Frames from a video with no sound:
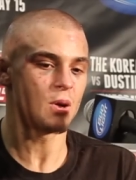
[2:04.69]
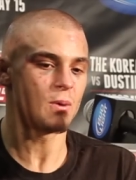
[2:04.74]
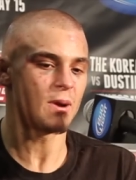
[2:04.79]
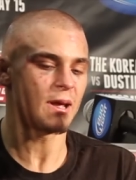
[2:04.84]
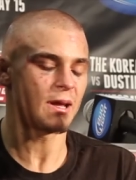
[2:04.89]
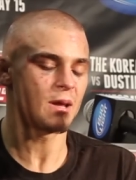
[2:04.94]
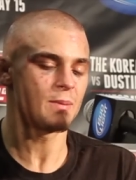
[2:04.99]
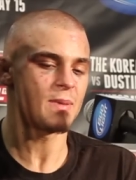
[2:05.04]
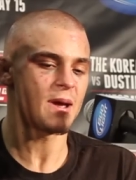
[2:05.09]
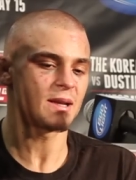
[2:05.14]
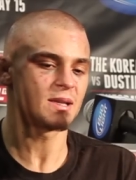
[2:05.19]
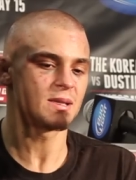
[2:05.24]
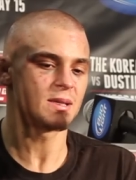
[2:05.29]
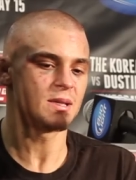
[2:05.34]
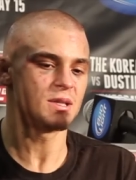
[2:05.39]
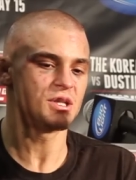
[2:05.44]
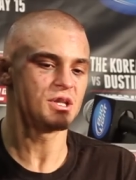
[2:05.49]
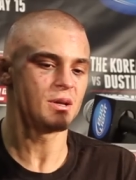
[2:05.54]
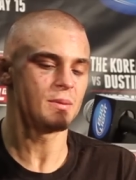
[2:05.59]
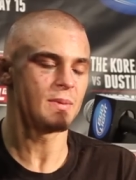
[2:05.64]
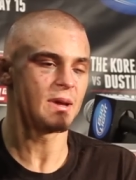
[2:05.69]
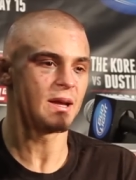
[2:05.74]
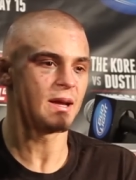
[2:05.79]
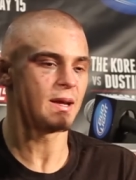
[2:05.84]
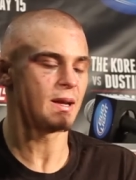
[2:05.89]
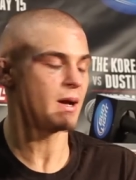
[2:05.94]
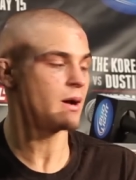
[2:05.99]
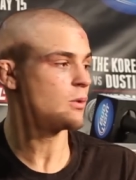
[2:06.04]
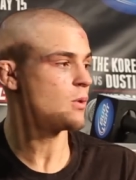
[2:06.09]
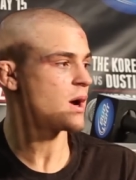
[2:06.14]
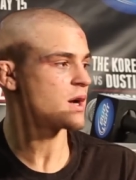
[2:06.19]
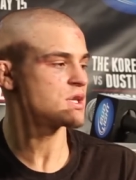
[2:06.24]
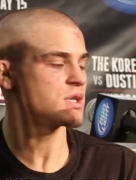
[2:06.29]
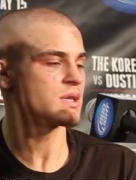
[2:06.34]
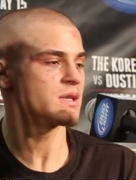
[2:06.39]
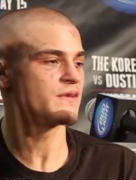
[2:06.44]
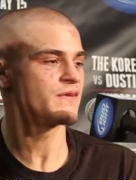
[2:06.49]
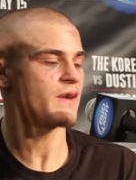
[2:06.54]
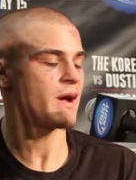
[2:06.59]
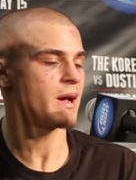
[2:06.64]
know, when I get back to the gym and I watch
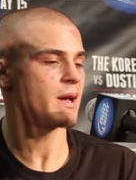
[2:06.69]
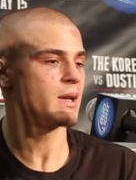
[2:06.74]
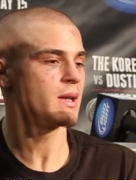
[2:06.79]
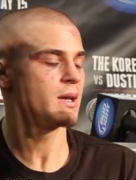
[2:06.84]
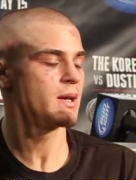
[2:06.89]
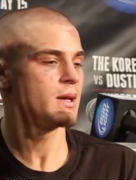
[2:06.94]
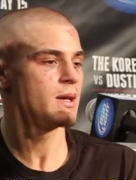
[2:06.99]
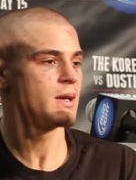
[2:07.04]
this fight